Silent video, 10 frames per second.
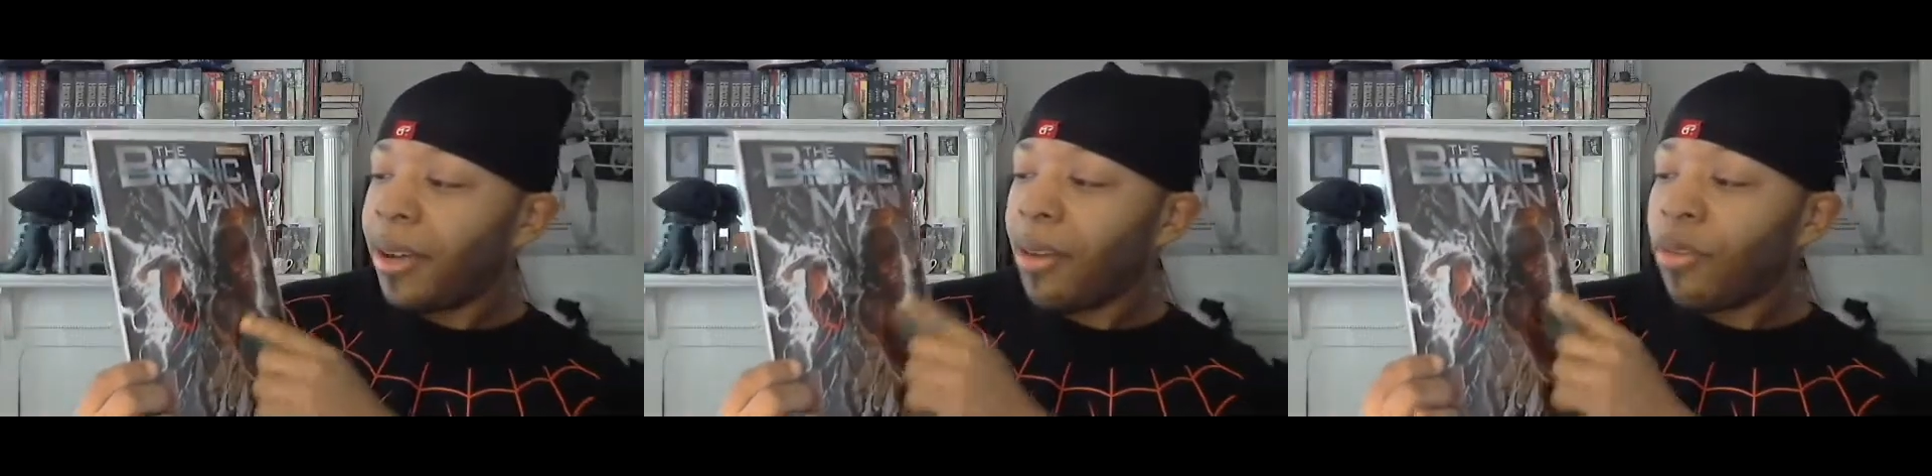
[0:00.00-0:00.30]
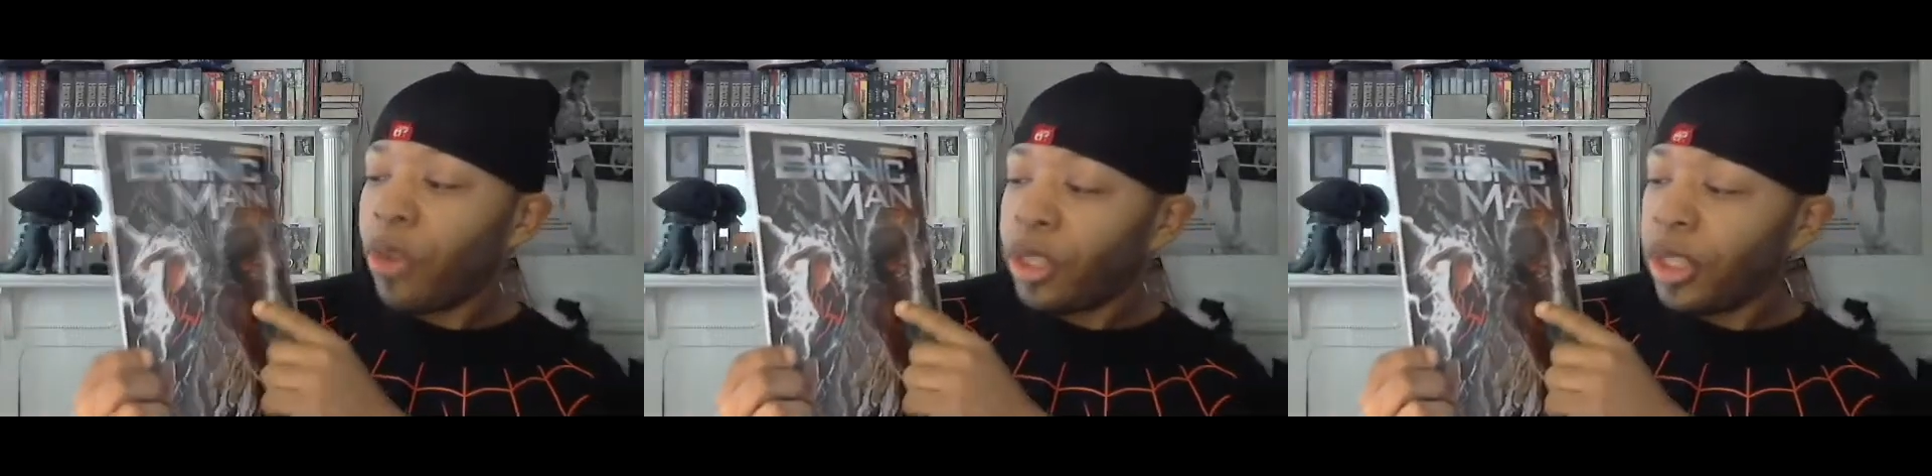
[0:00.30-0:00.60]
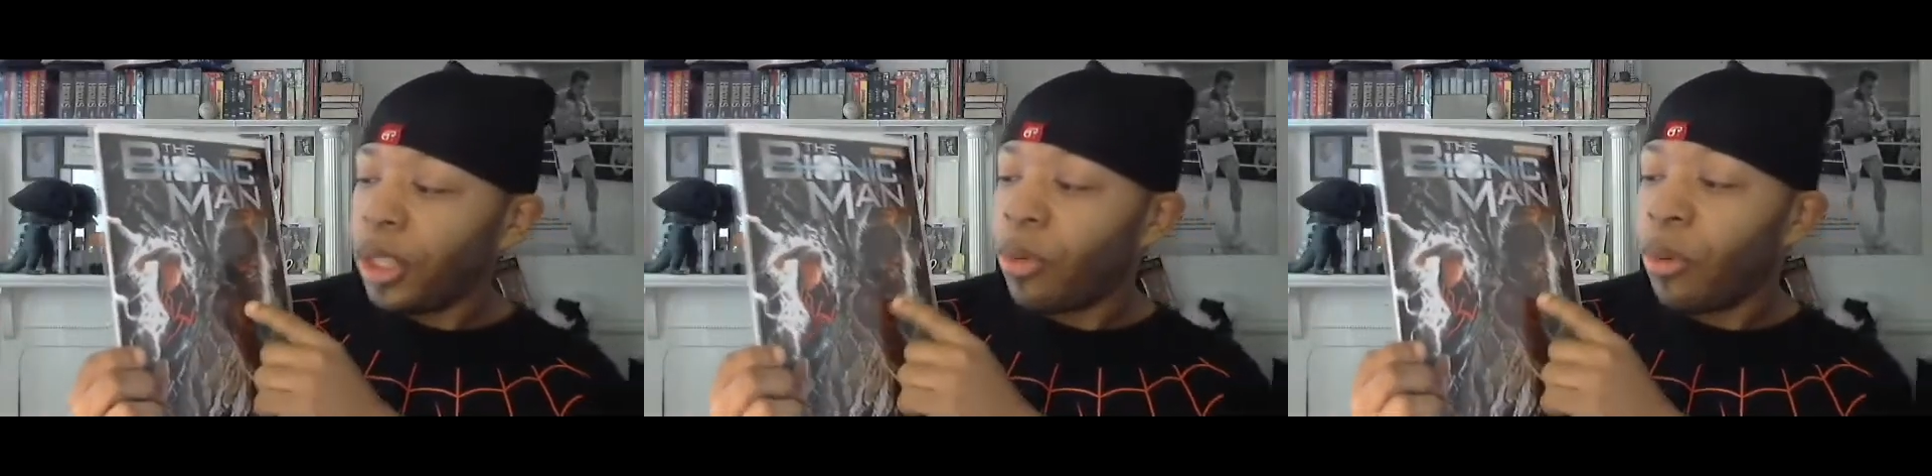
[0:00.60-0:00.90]

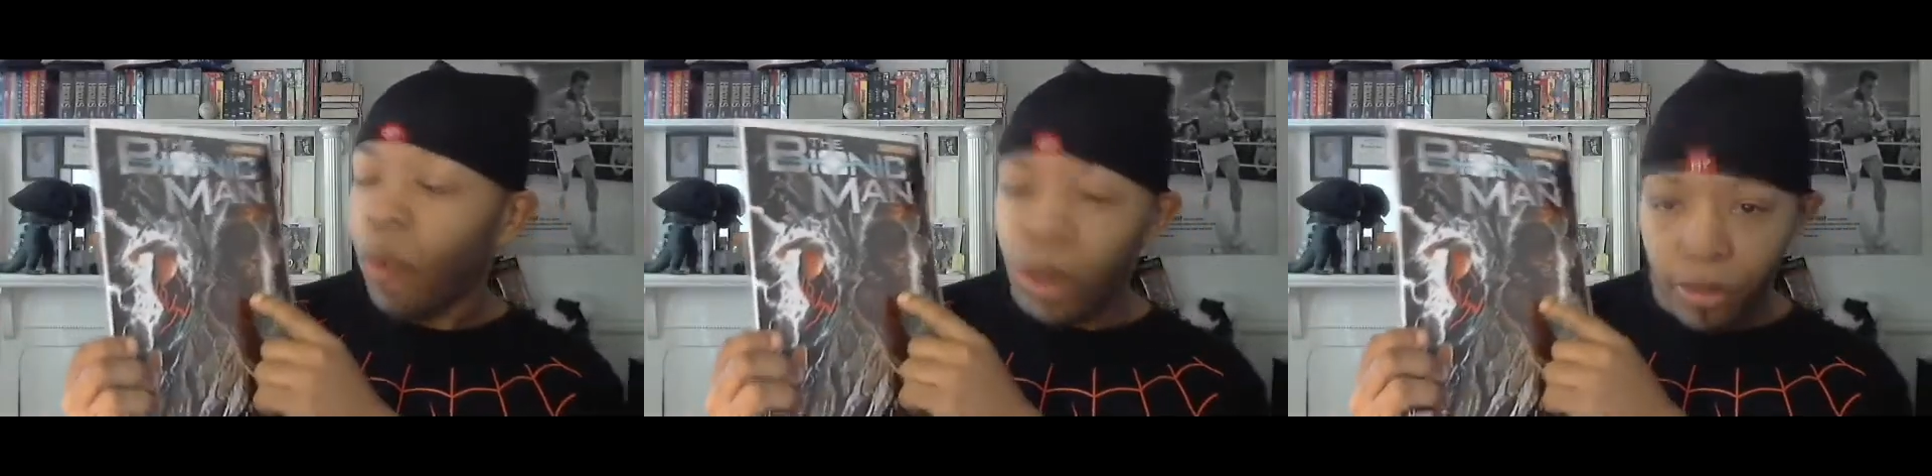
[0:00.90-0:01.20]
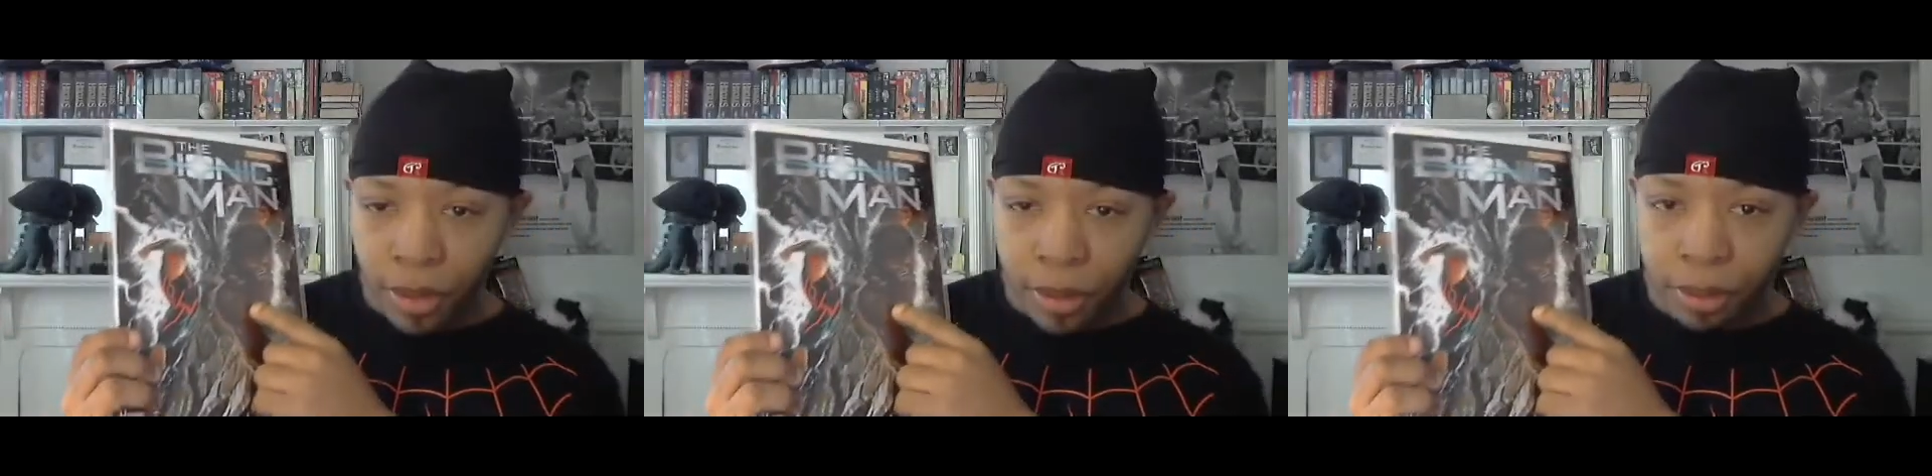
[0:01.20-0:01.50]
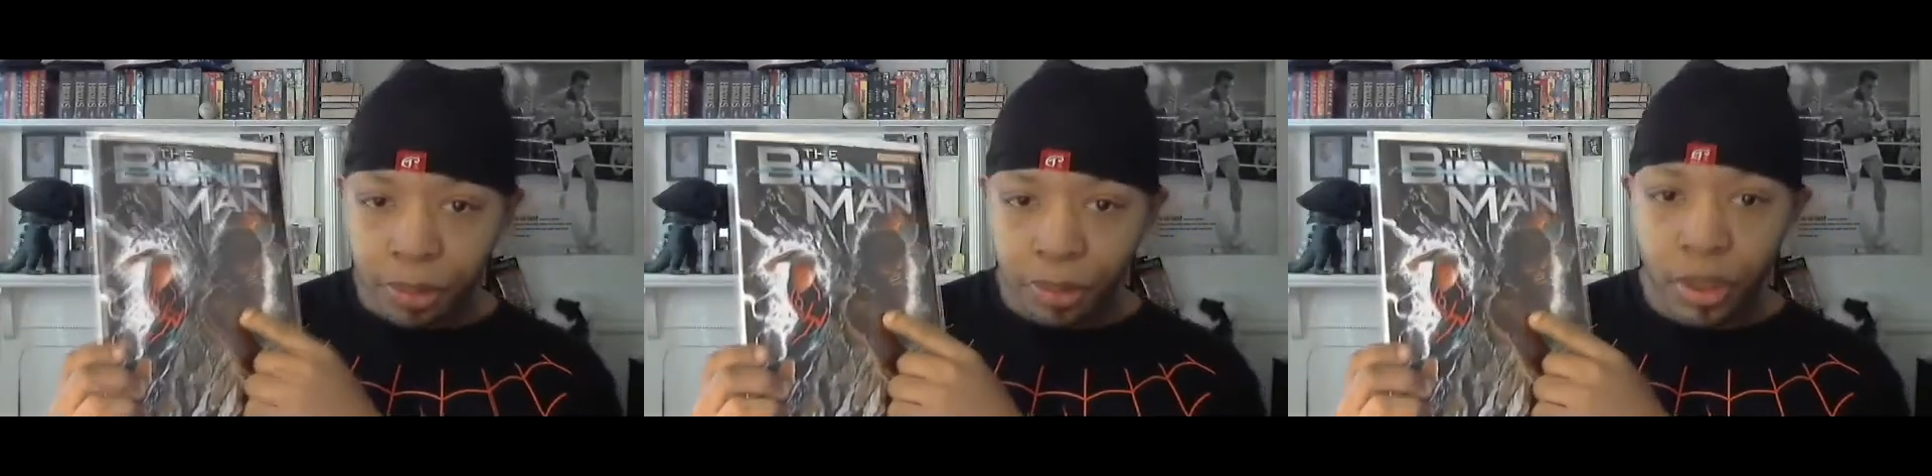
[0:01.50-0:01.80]
unfortunately, one of them